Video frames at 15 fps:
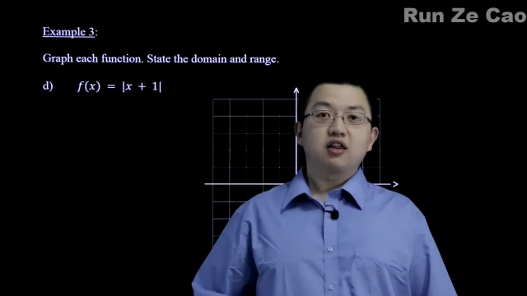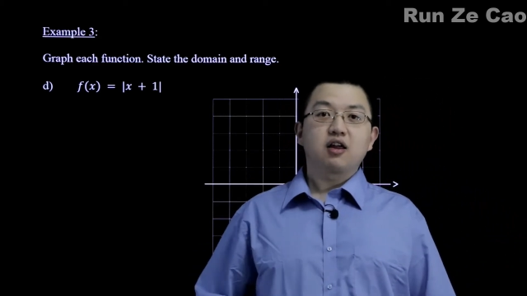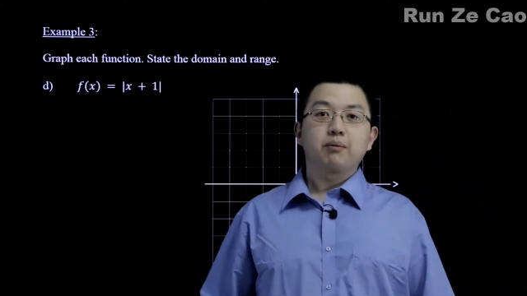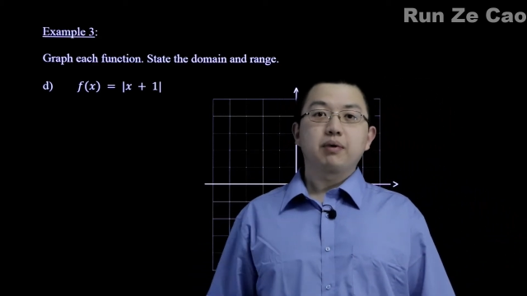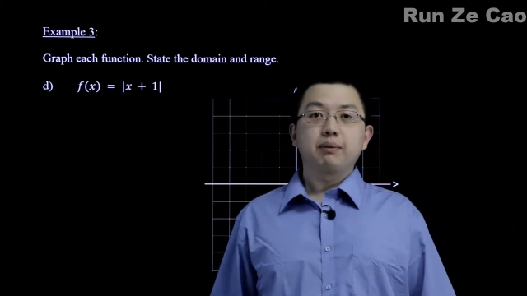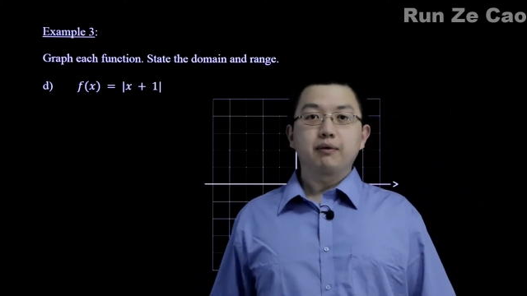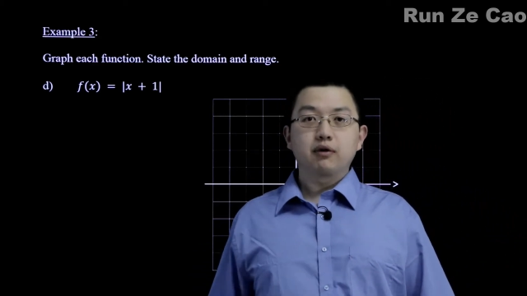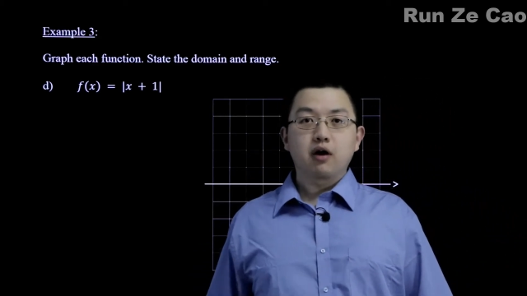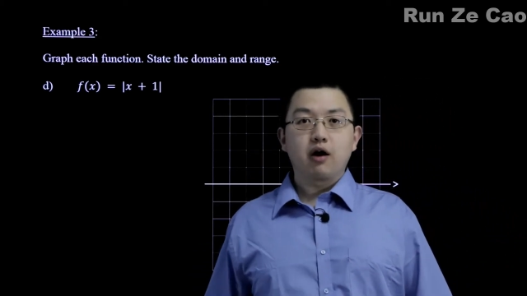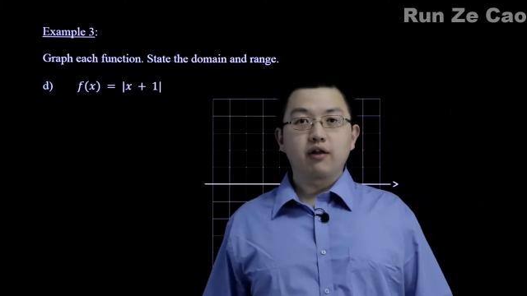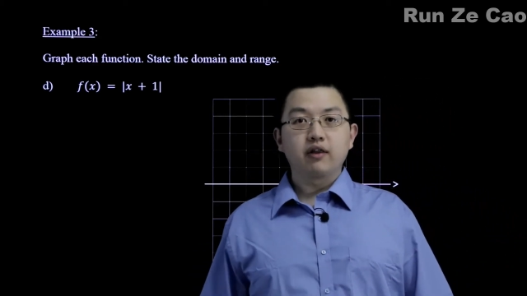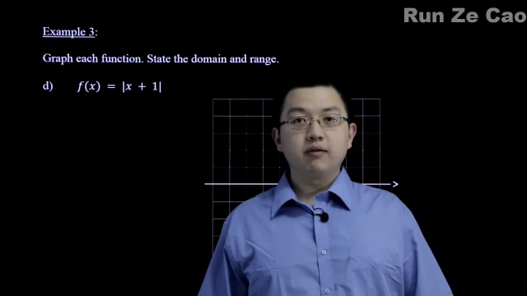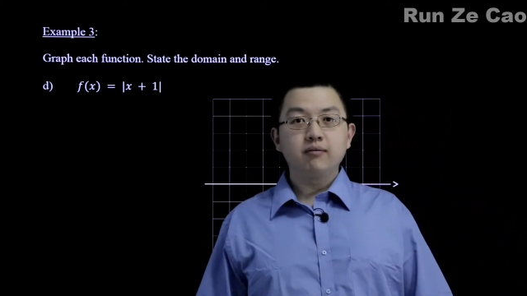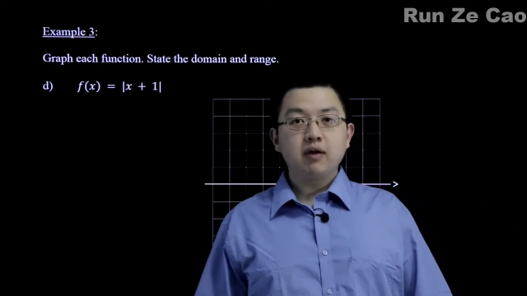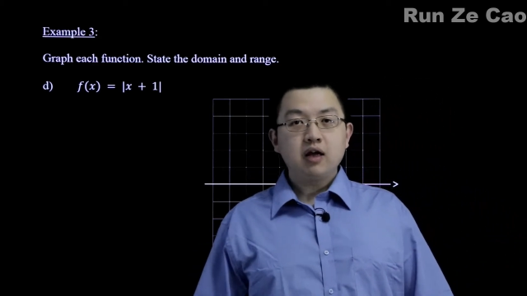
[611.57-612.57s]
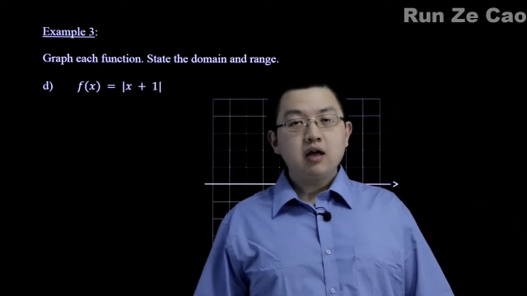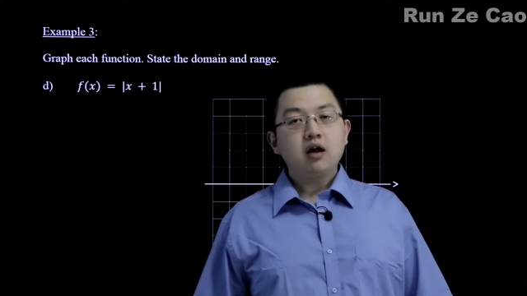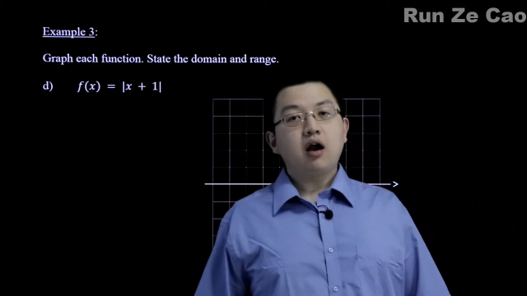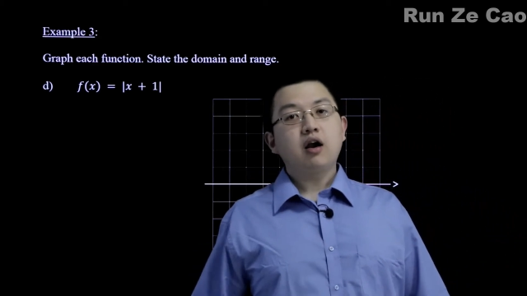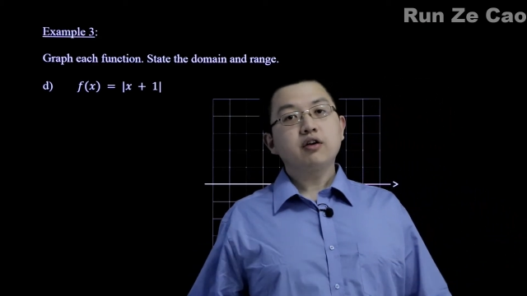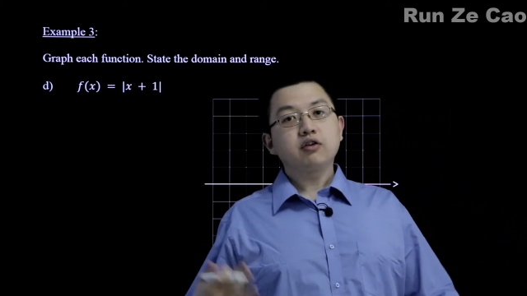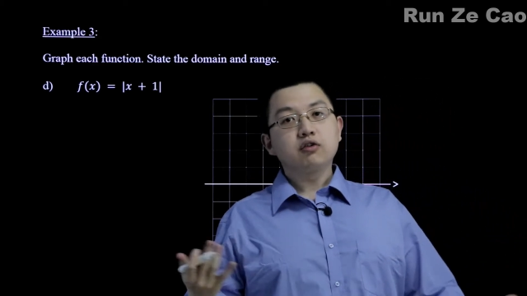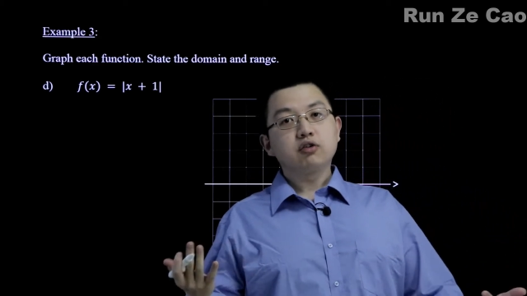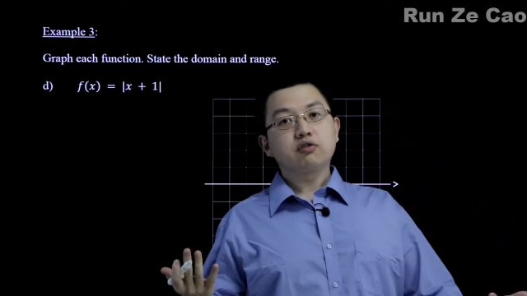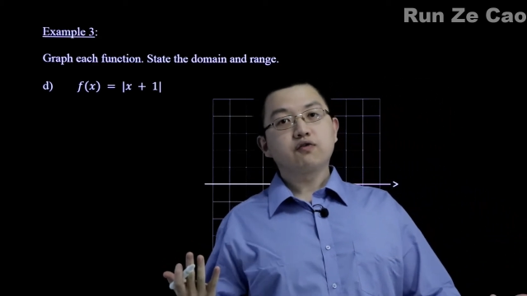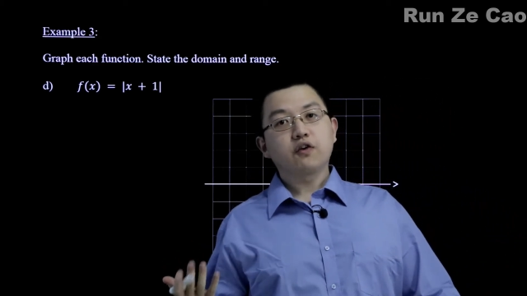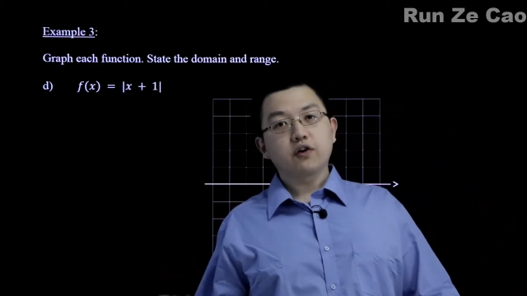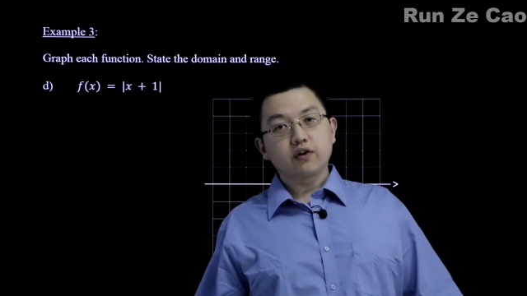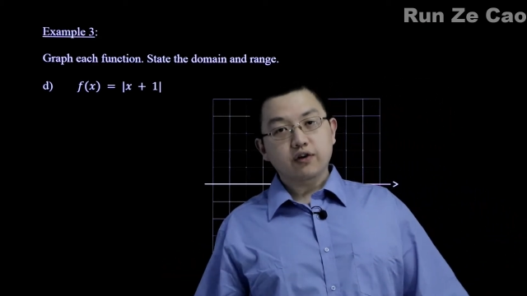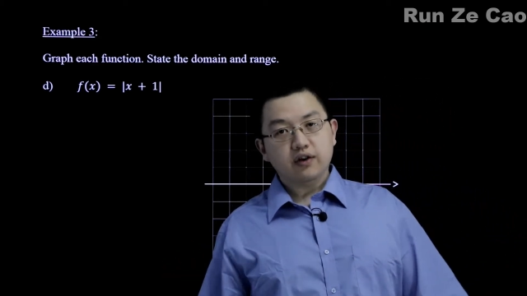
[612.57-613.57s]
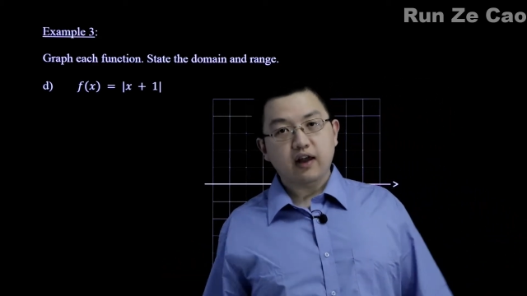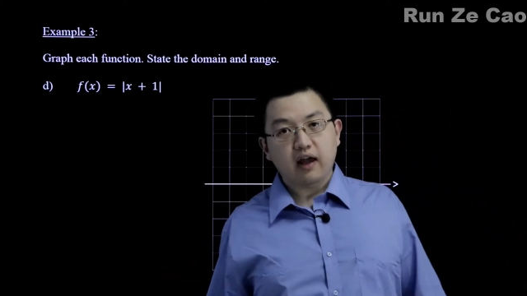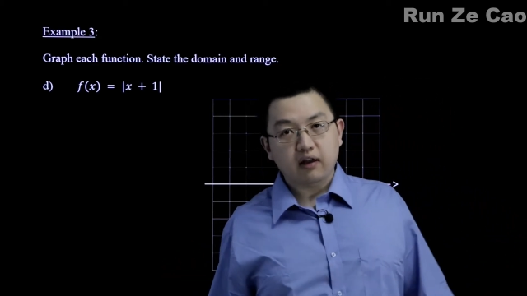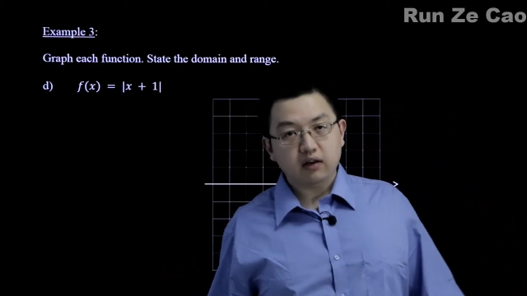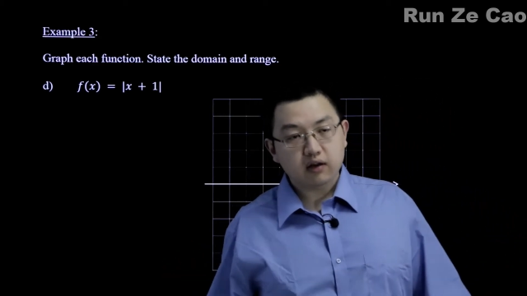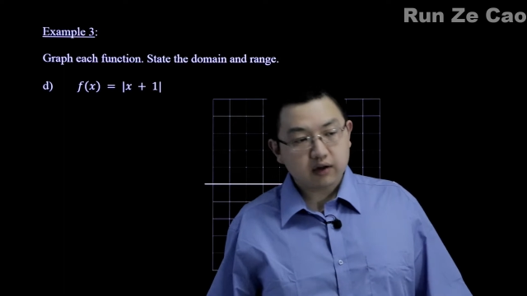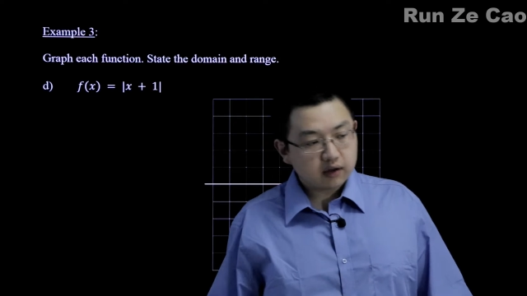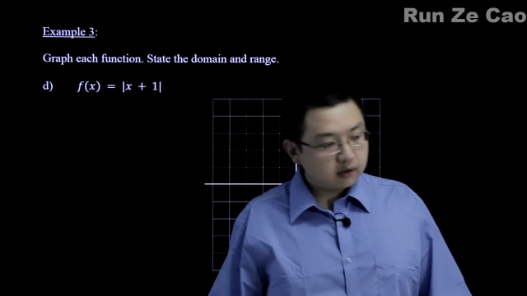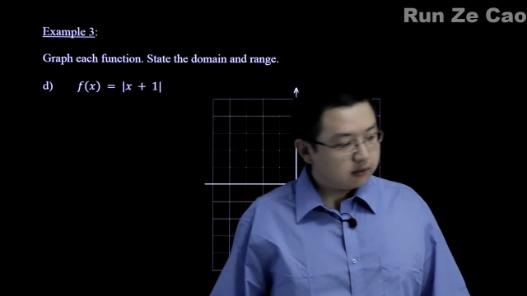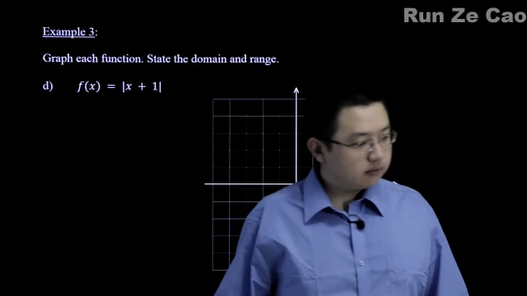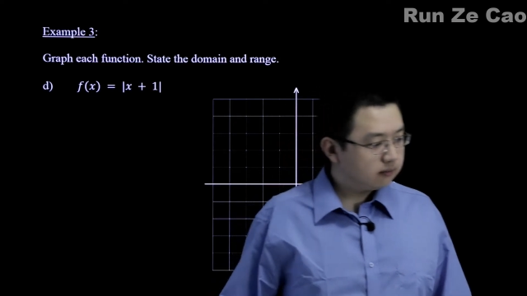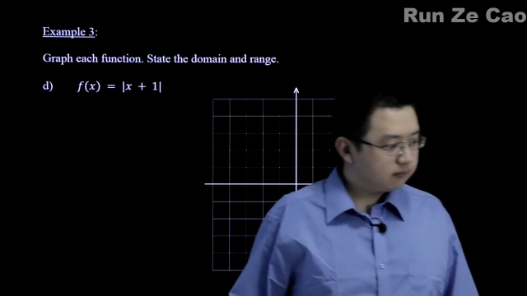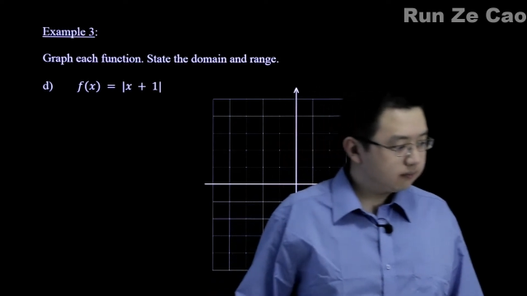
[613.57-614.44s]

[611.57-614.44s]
as some people call them, are used for sets.